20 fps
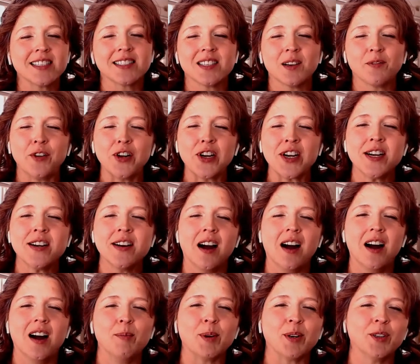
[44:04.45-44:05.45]
It's a
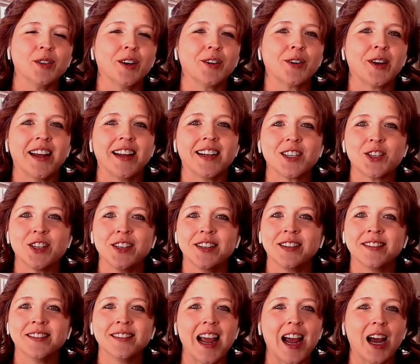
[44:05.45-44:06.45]
phenomenal
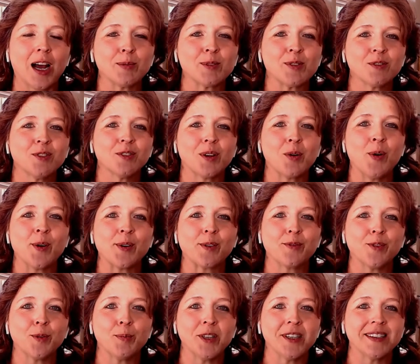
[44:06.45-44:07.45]
location, absolutely
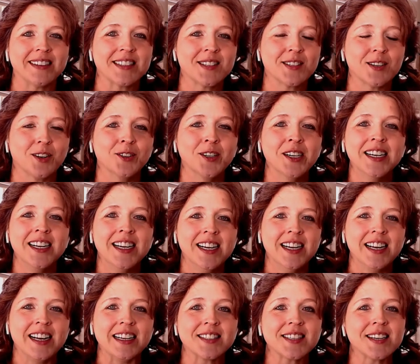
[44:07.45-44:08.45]
wonderful place. So
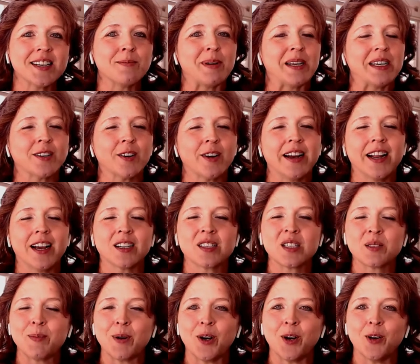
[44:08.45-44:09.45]
it's going to be a great
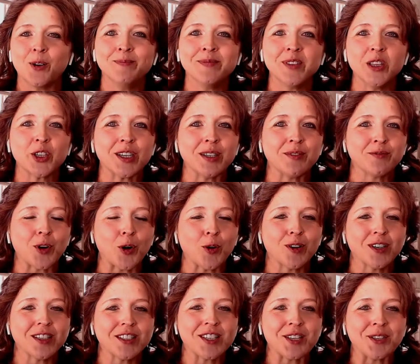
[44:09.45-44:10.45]
expo. Looking
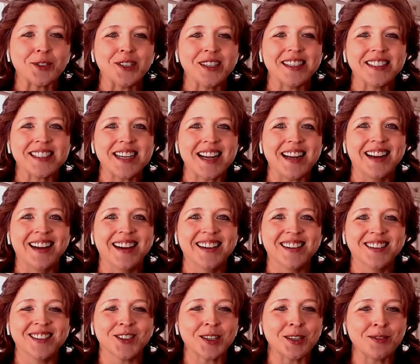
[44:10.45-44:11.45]
forward to it
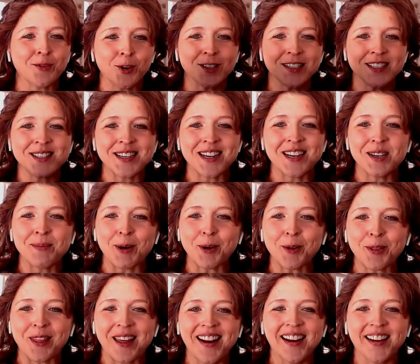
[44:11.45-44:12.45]
and looking forward to seeing you
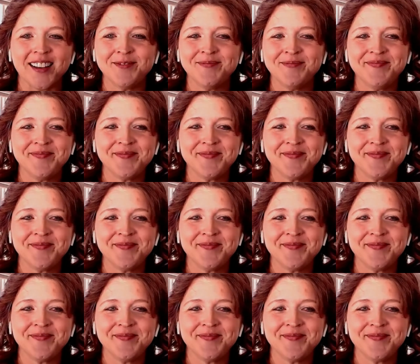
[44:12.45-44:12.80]
both there.